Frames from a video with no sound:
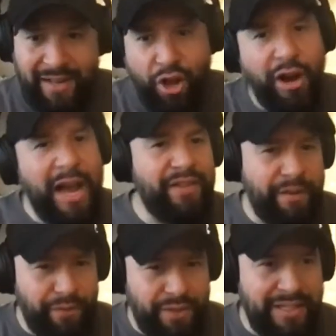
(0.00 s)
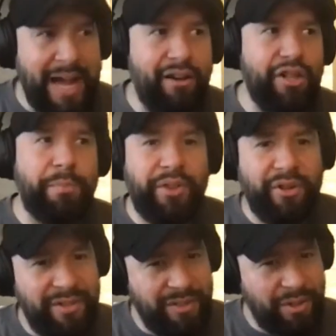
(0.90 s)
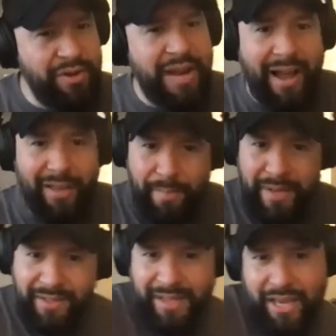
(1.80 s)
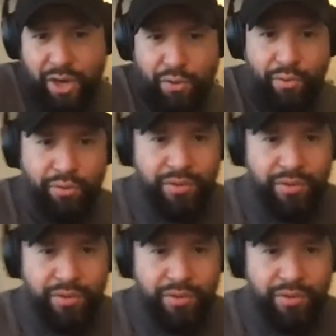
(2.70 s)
And they all have different styles, but there's certain elements they use, the